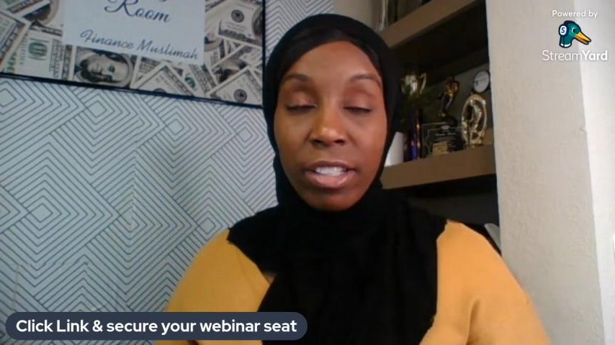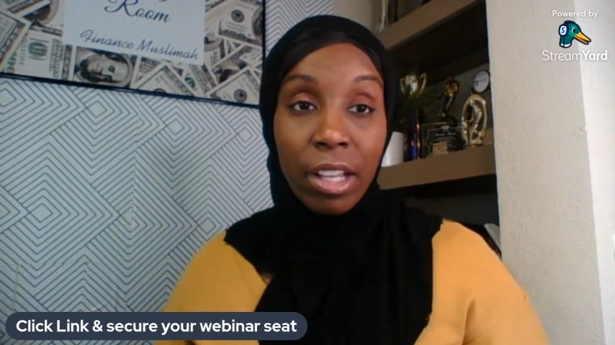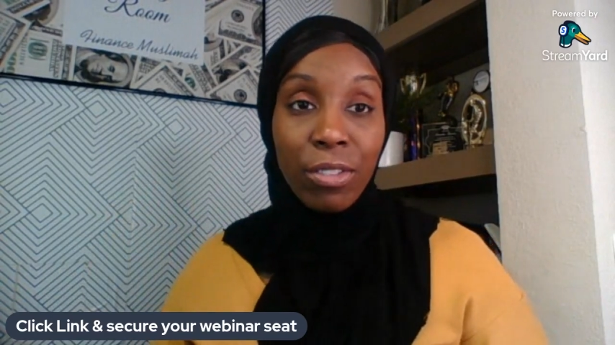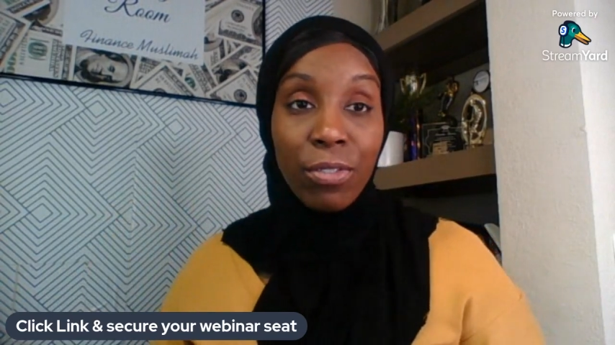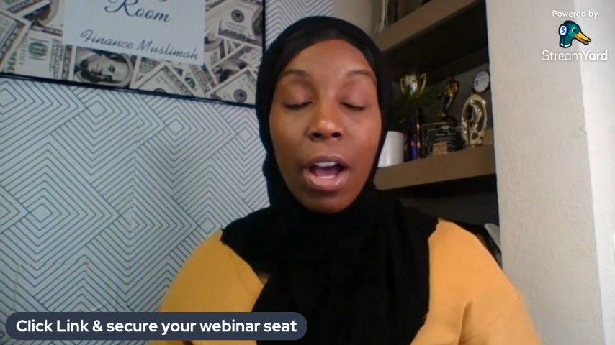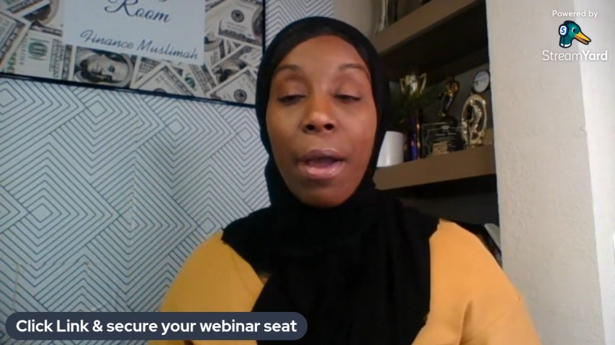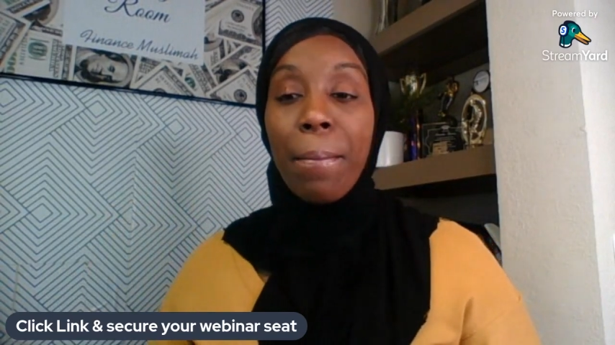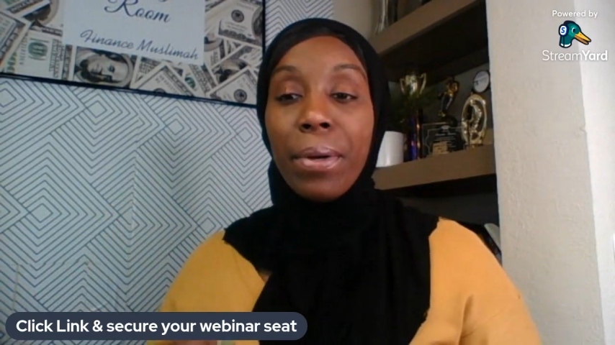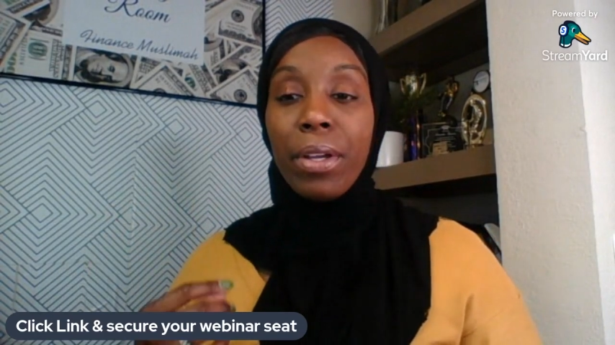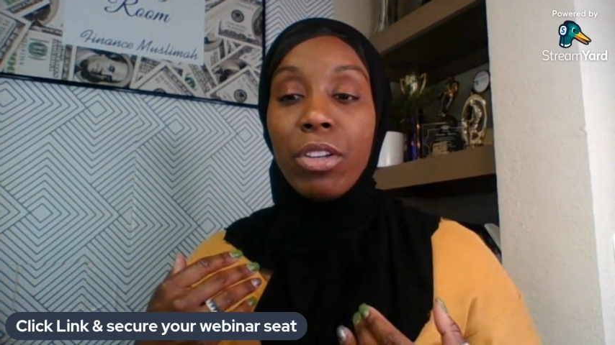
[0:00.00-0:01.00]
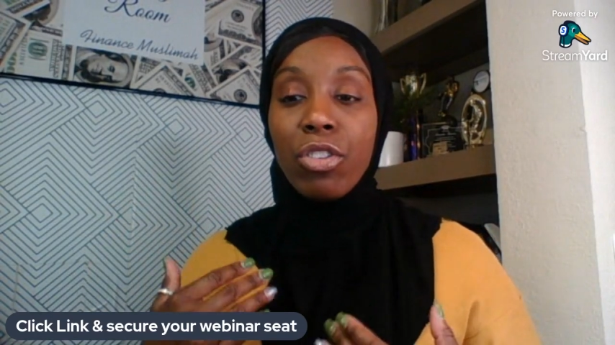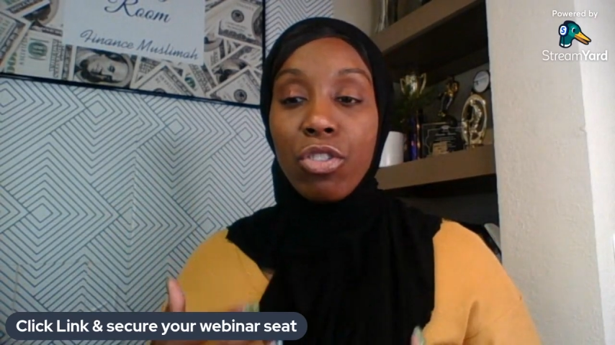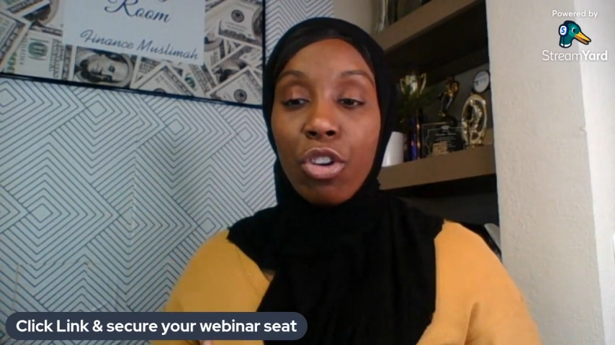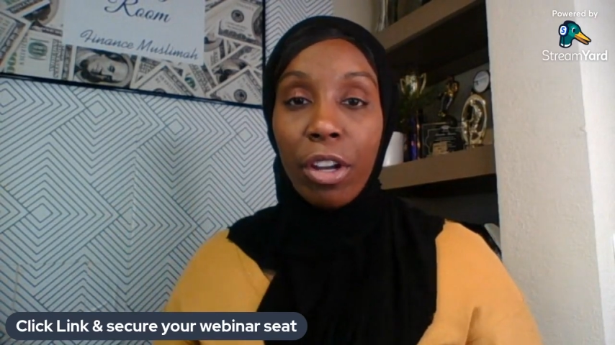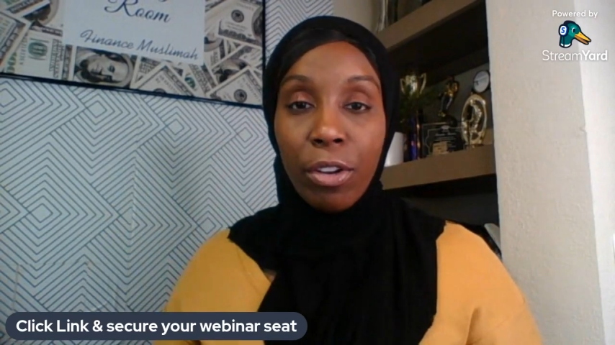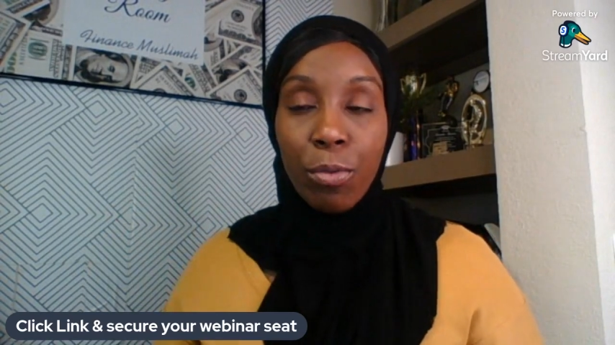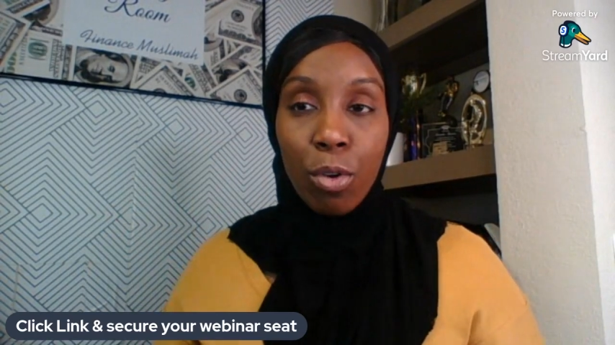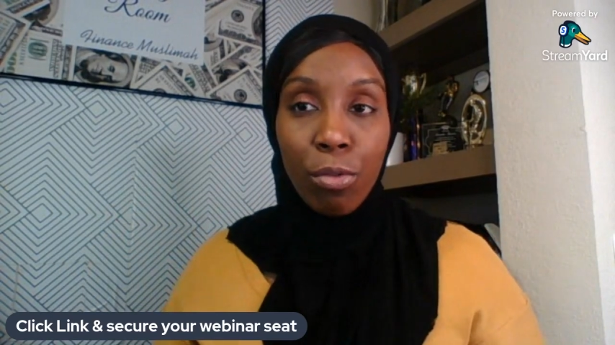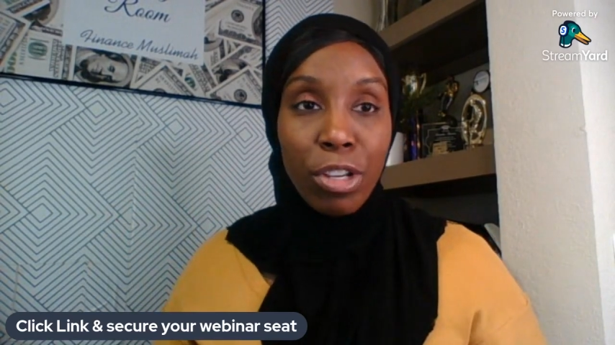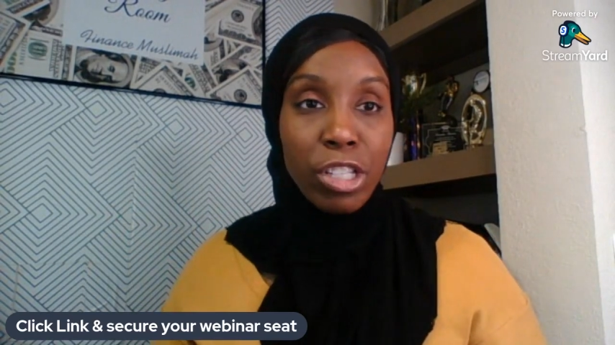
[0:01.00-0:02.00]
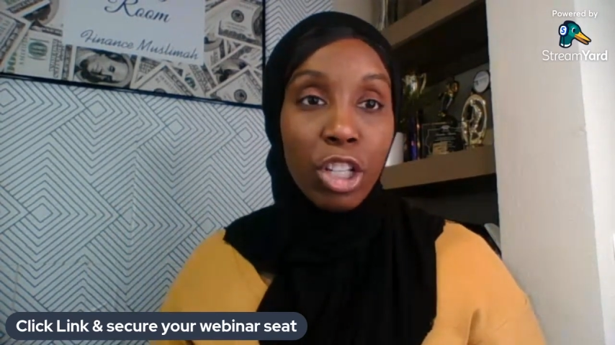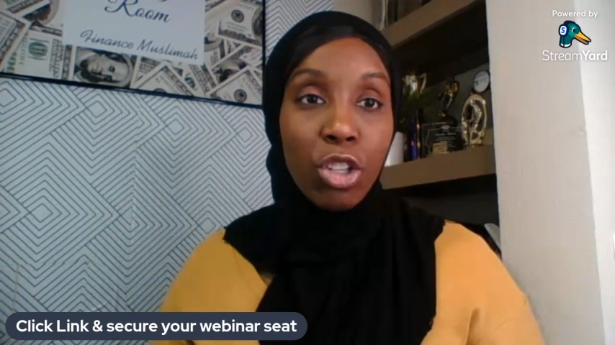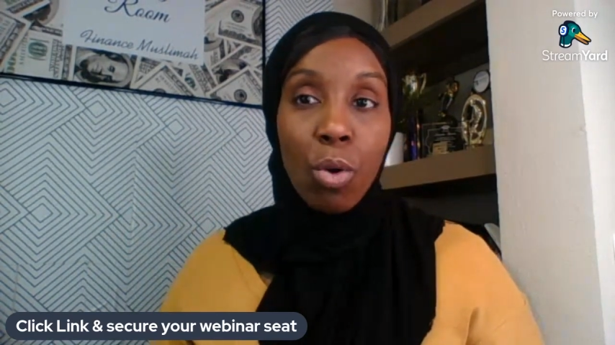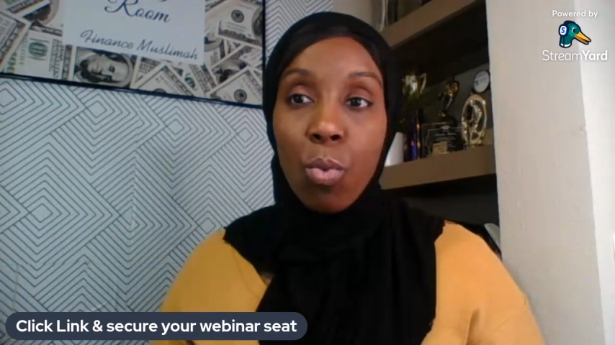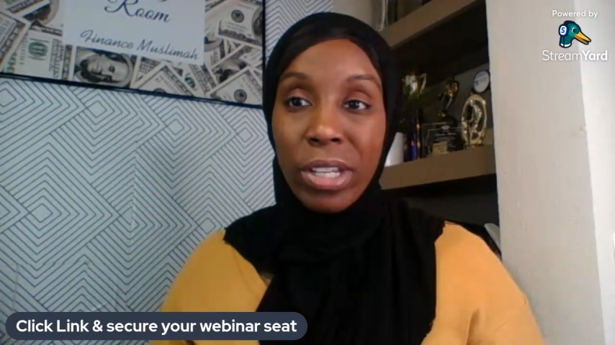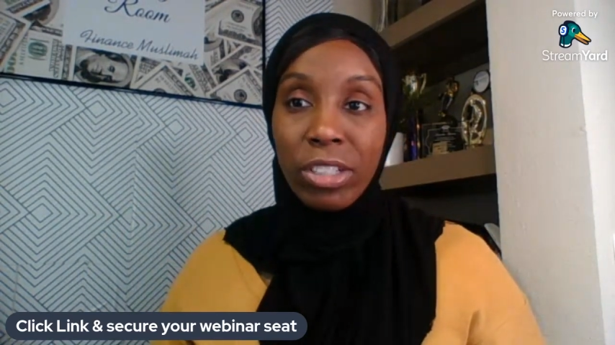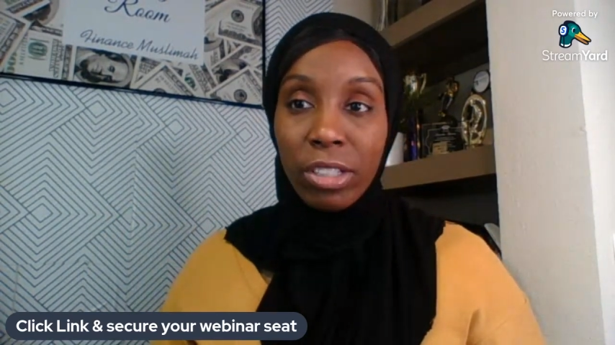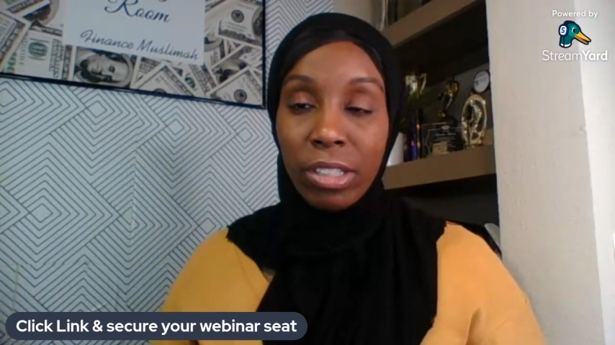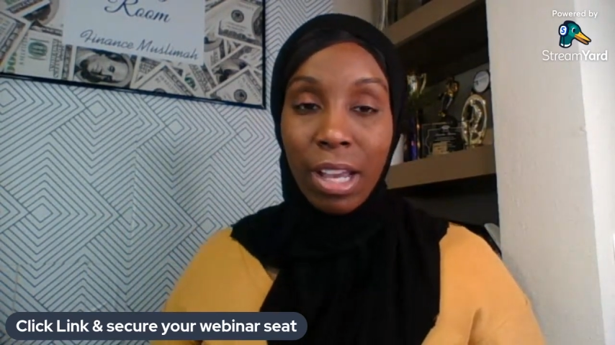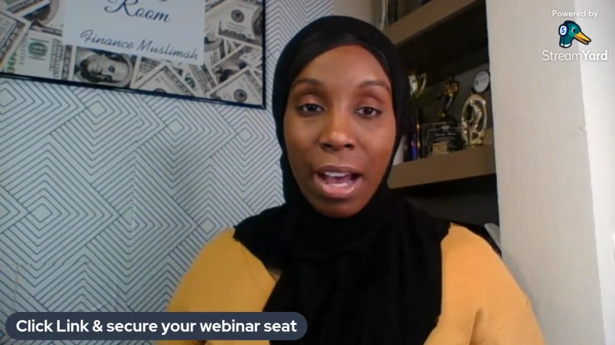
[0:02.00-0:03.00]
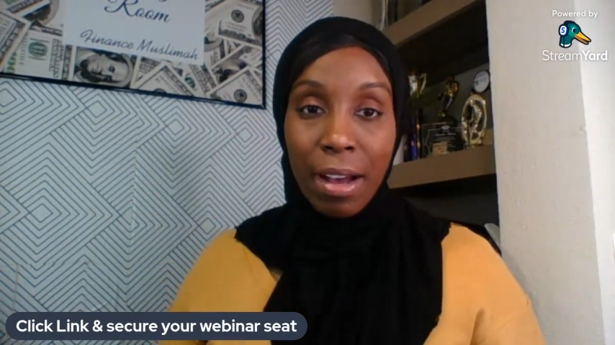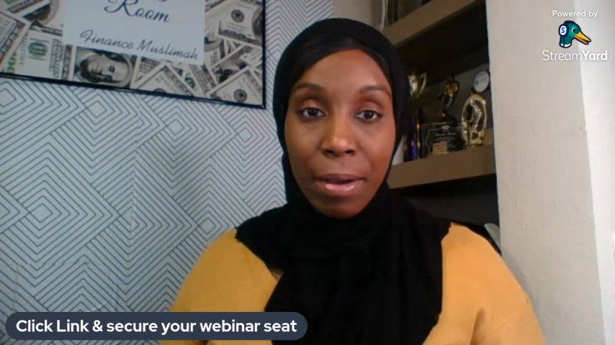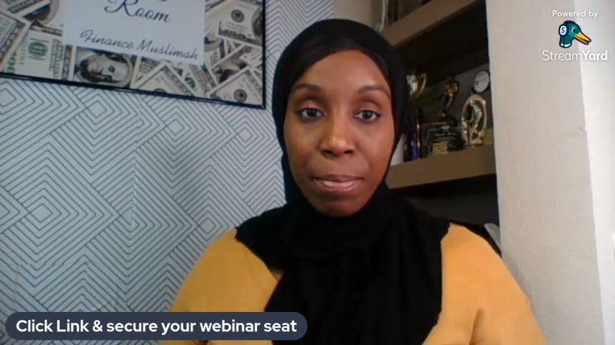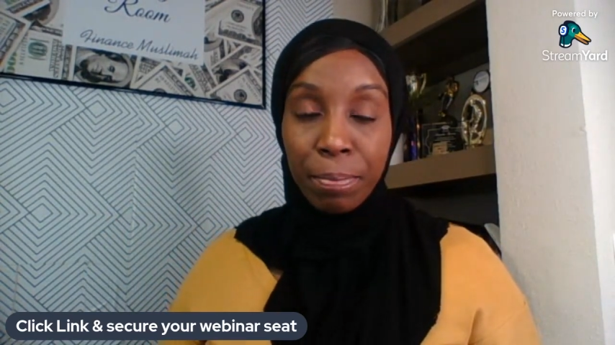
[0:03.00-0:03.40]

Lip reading: that's fine, but you're here for a reason. Don't waste your time.